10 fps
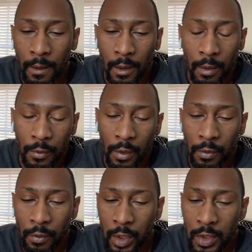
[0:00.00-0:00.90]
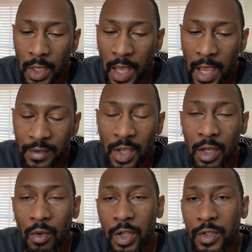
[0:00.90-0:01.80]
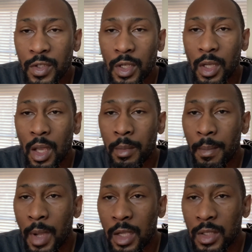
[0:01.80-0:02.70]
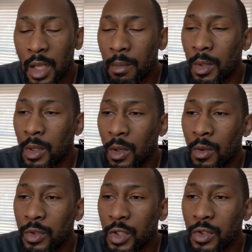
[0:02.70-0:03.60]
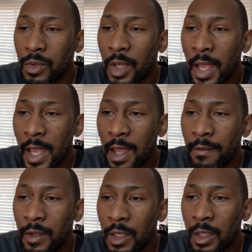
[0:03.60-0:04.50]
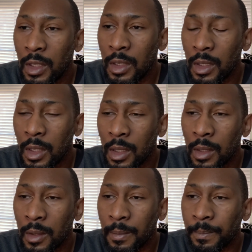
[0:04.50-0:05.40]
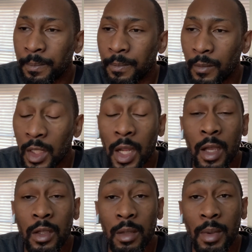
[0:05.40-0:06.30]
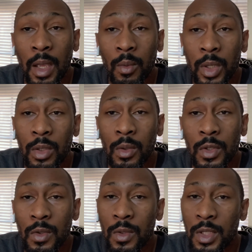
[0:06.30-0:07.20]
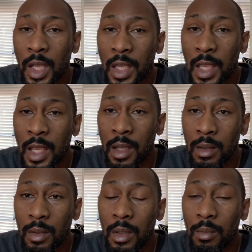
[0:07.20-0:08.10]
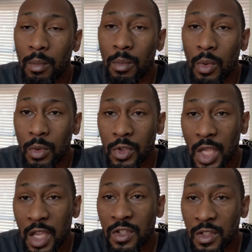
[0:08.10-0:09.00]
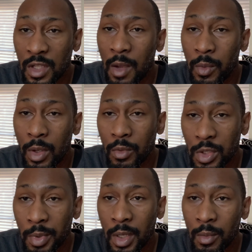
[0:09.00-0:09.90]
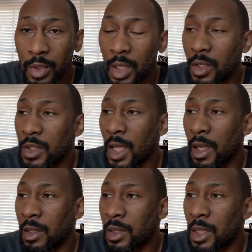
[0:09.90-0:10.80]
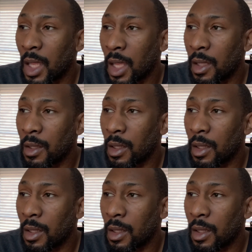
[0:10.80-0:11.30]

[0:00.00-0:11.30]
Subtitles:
feel free to ask any questions in the comment box down below, should you have any. And I'll get back with you as soon as I can. Most cases, I will respond within the same day.